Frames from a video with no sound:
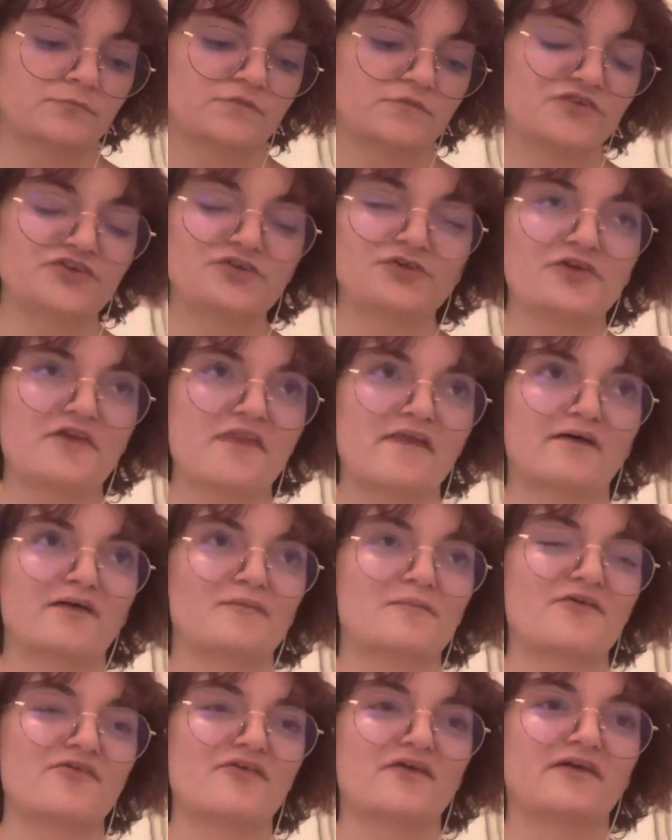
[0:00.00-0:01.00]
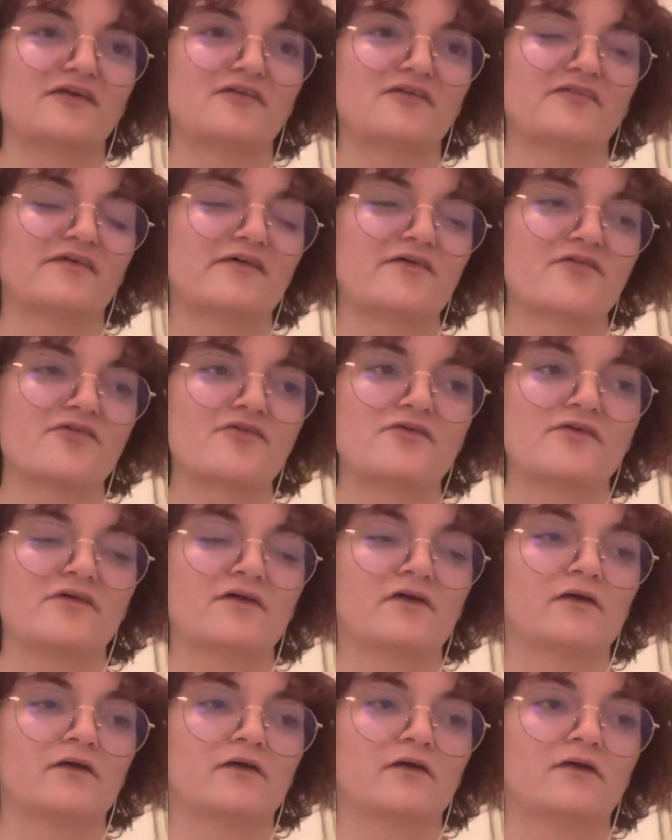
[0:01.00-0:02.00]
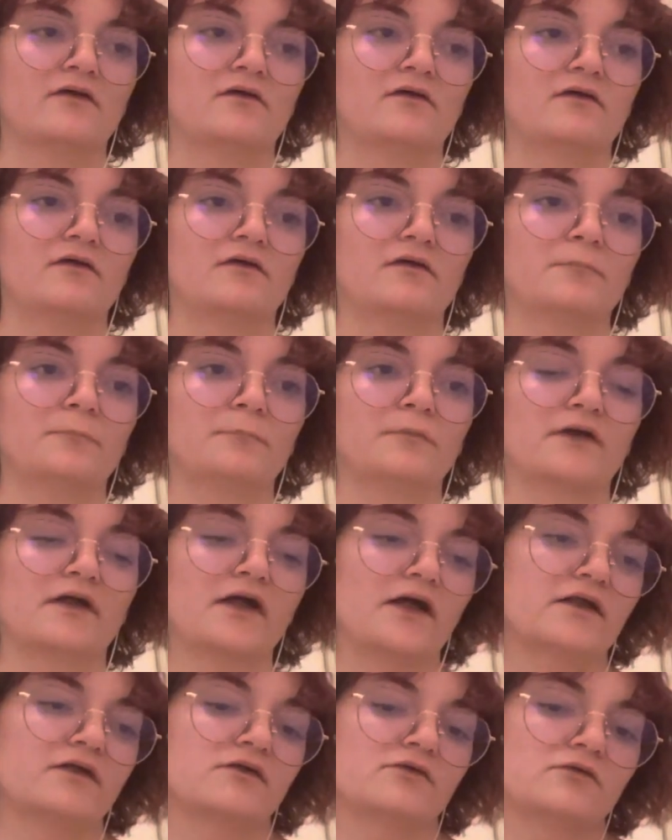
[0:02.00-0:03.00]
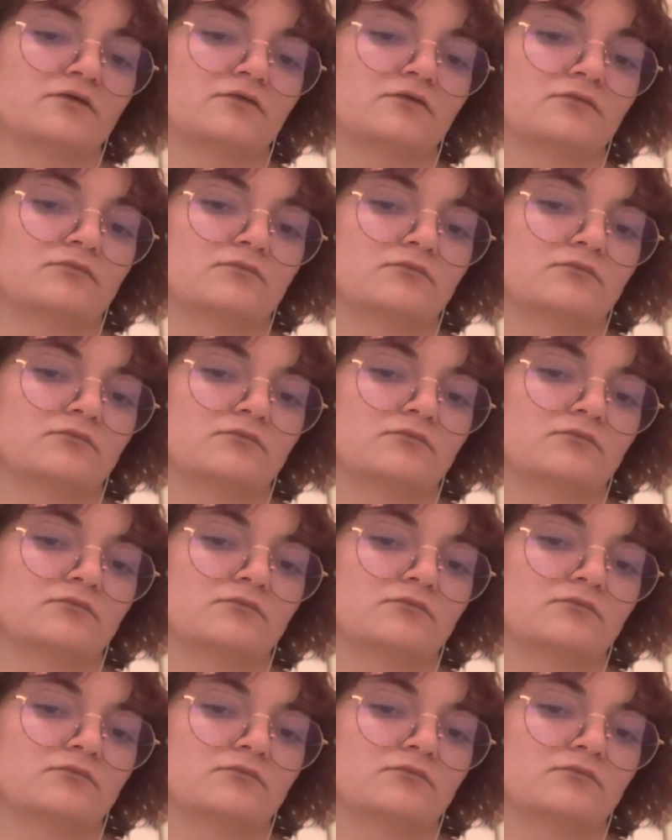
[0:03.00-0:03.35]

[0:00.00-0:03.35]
to a therapist, any of this, I don't